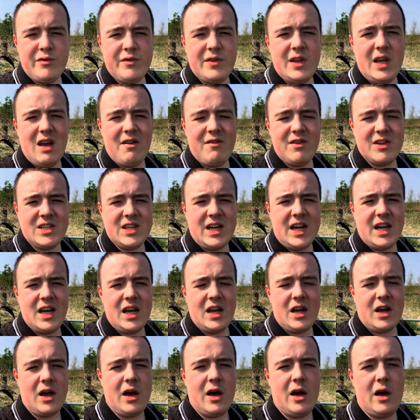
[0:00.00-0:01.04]
the other day
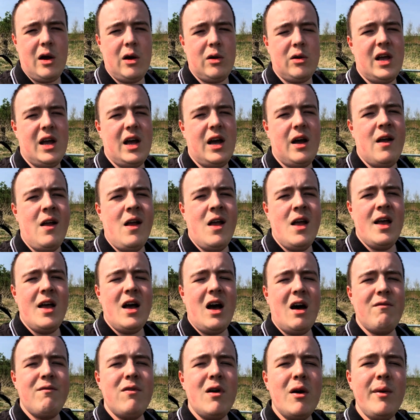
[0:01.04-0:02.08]
ago that
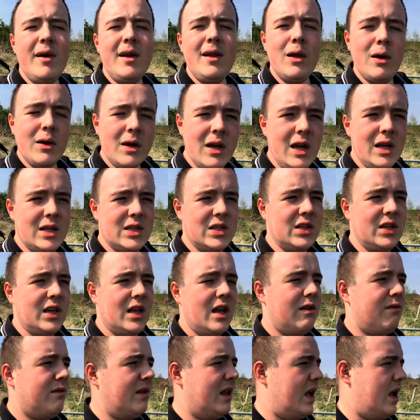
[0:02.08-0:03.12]
I'm very lucky to
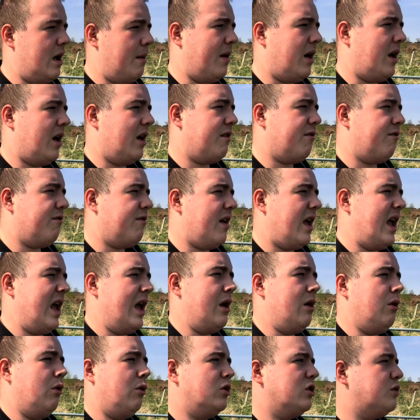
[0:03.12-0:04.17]
live nearby
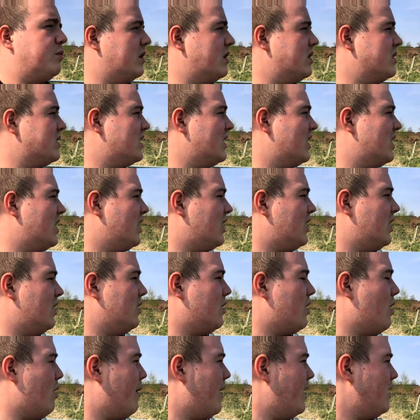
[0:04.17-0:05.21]
fields because then I can
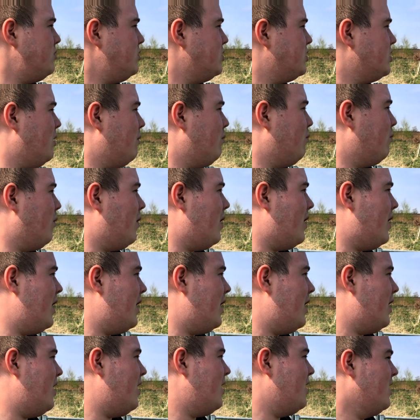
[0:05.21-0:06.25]
go out
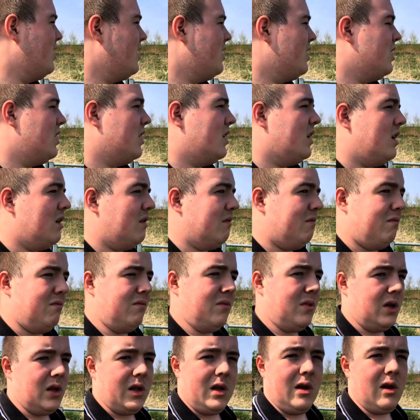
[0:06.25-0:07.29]
somewhere,
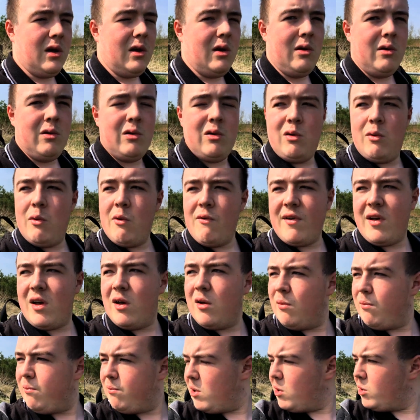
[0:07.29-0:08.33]
you know,
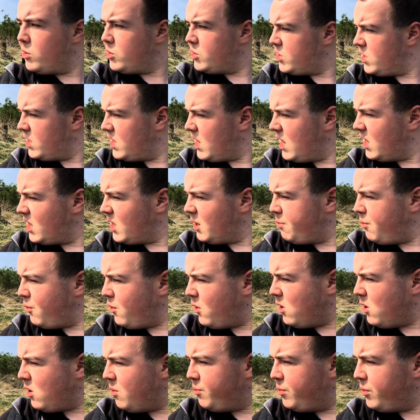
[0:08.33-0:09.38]
without mostly any
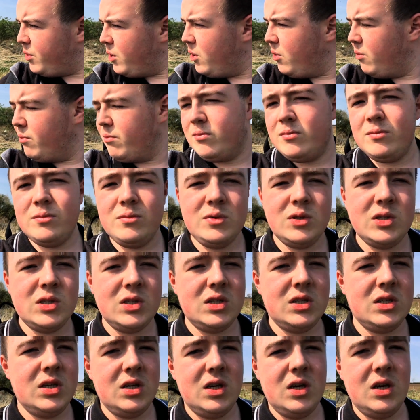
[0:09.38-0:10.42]

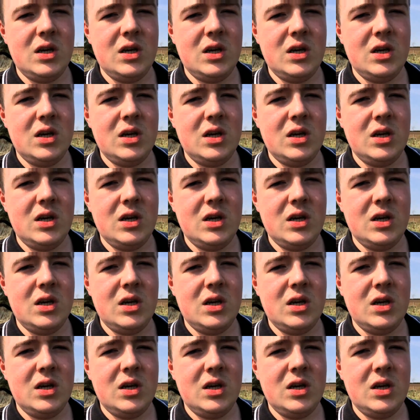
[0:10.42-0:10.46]
problems.